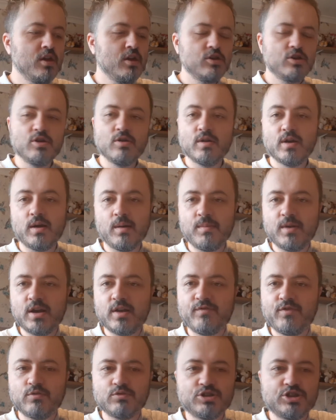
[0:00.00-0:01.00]

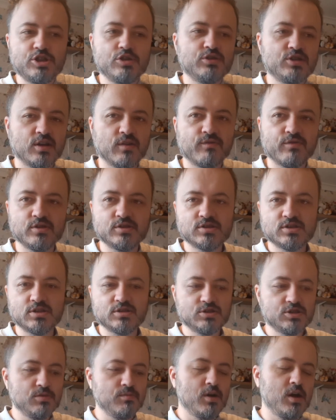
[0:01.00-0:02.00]
If it was shooting, for
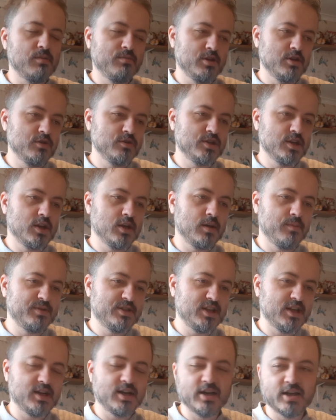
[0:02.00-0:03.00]
instance, you might be using a
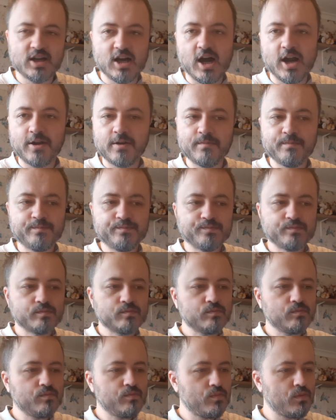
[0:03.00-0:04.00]
particular gun
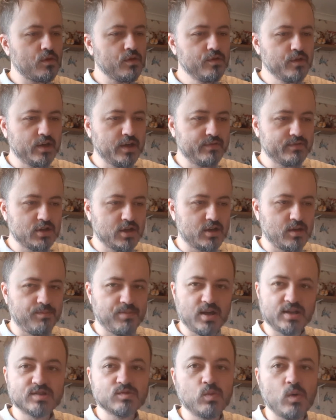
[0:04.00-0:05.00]
that gives like a
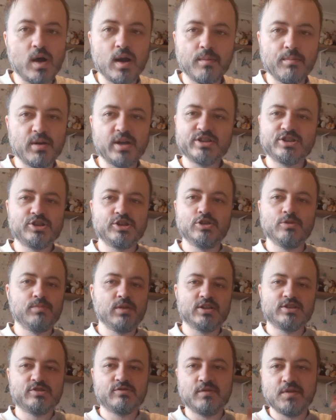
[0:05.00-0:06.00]
+1, +2,
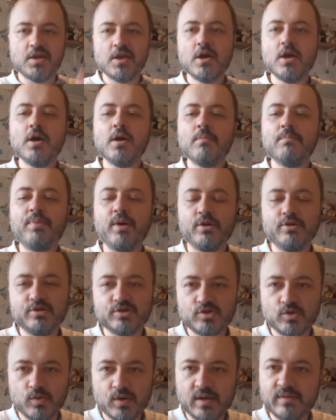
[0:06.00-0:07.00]
+3
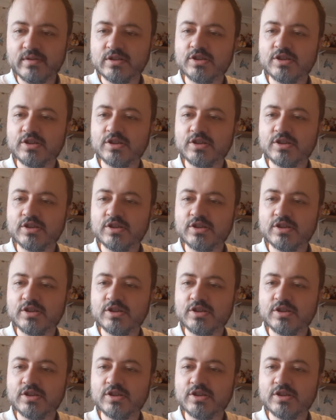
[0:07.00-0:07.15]
bonus or whatever.